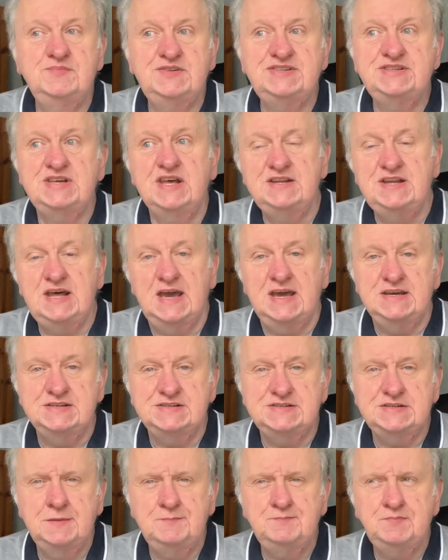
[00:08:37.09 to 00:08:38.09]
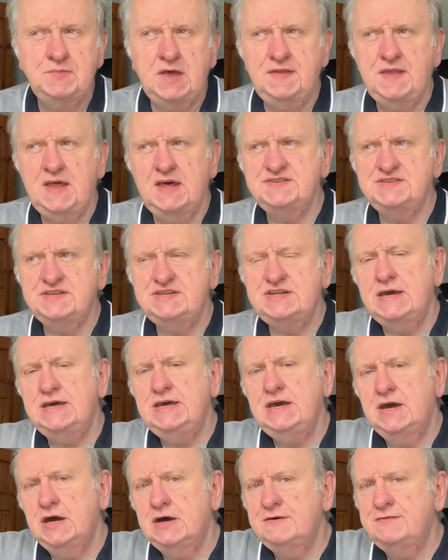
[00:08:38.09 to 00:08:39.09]
Sundays, and that's the day
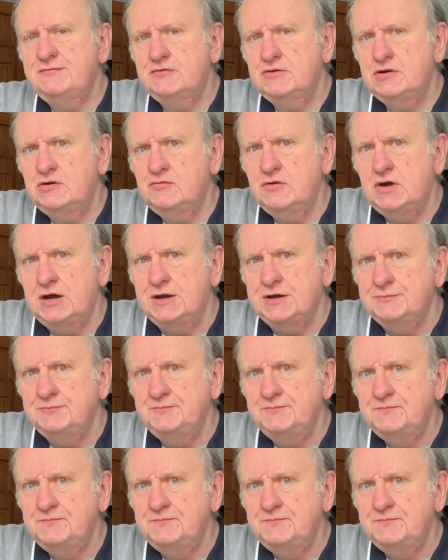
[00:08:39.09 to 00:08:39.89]
you go for a run.